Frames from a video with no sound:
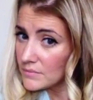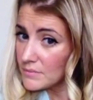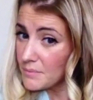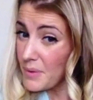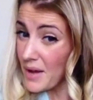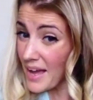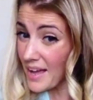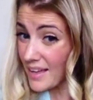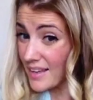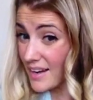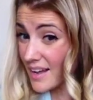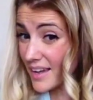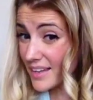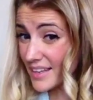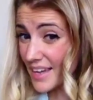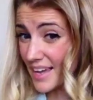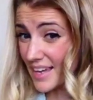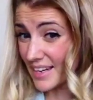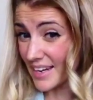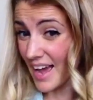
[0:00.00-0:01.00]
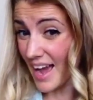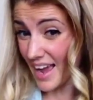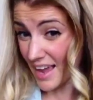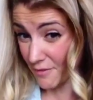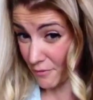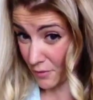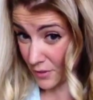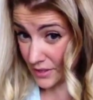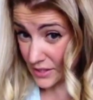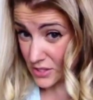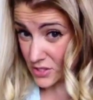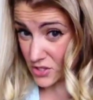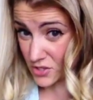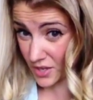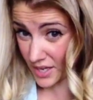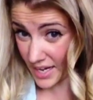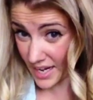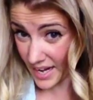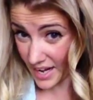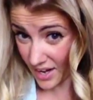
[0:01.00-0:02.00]
But again, I have really
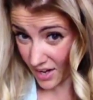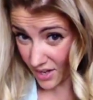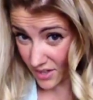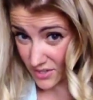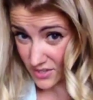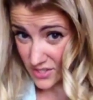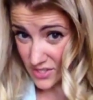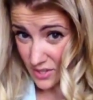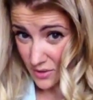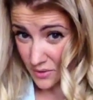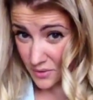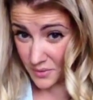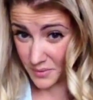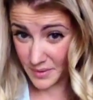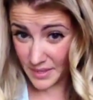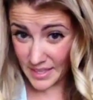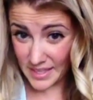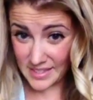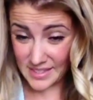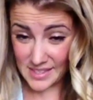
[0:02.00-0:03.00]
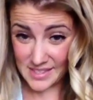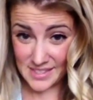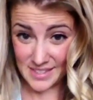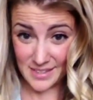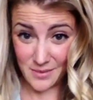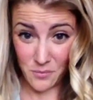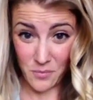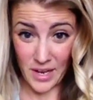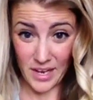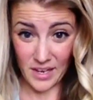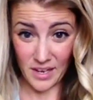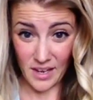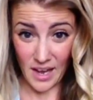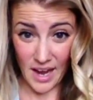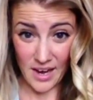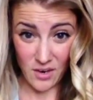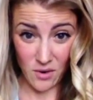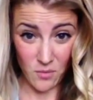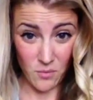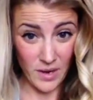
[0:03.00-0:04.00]
straight hair, so I
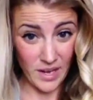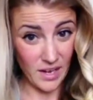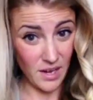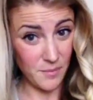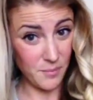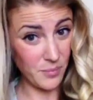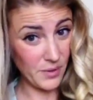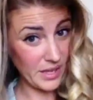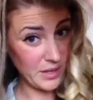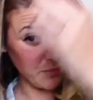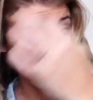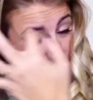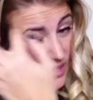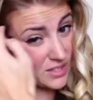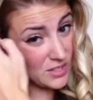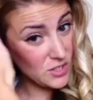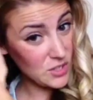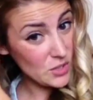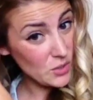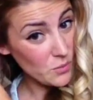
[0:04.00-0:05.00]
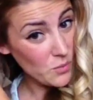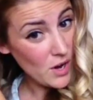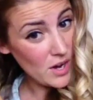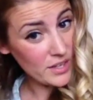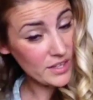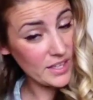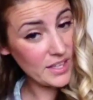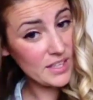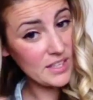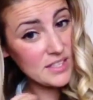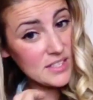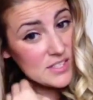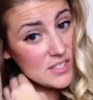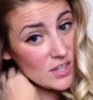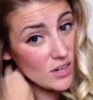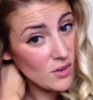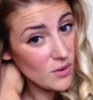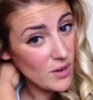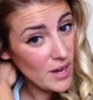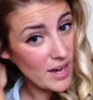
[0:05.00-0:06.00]
don't wake up like with it too wonky.
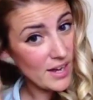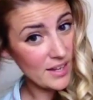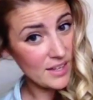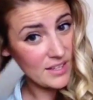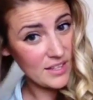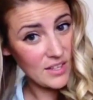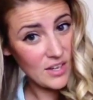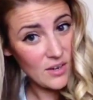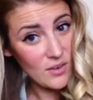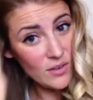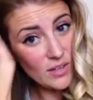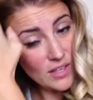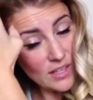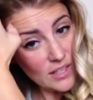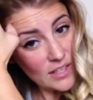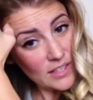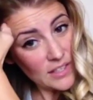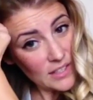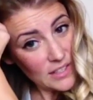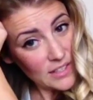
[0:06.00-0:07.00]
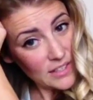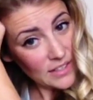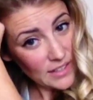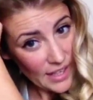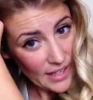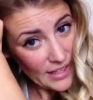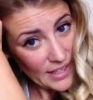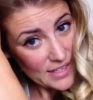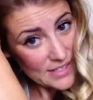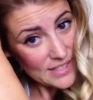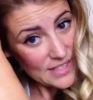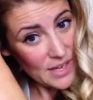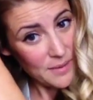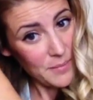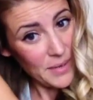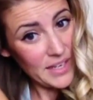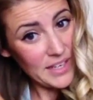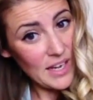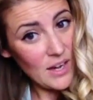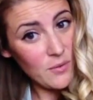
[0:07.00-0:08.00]
So, I guess that
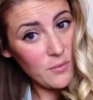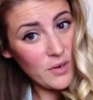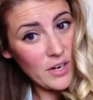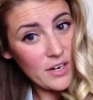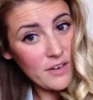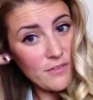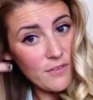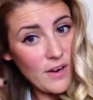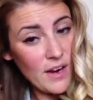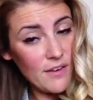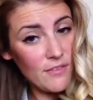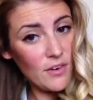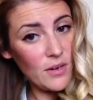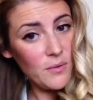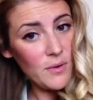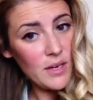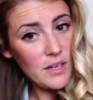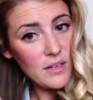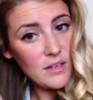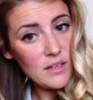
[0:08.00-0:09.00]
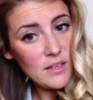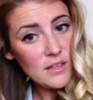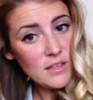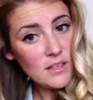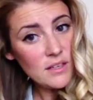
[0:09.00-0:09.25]
might not work for everyone.